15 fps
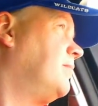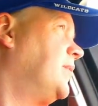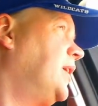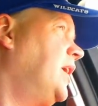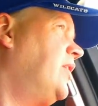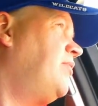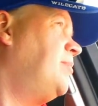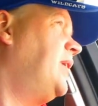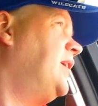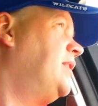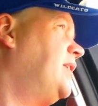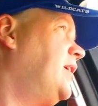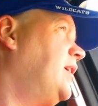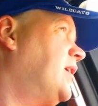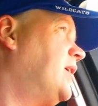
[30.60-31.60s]
Give me
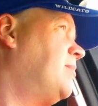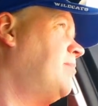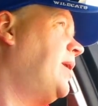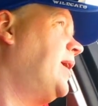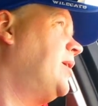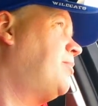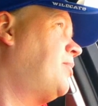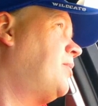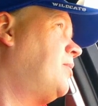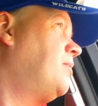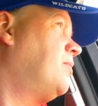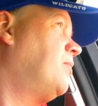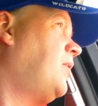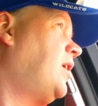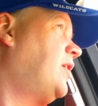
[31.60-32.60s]
the
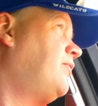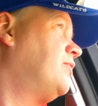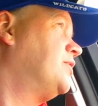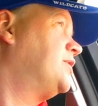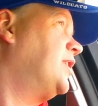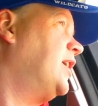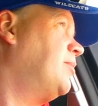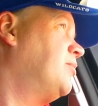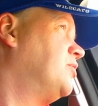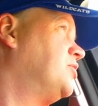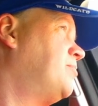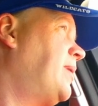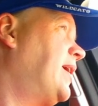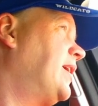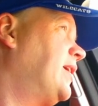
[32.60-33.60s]
maple waffle
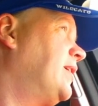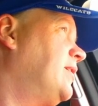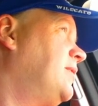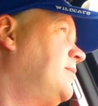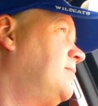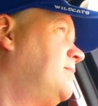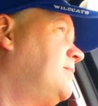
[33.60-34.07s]
sandwich bacon.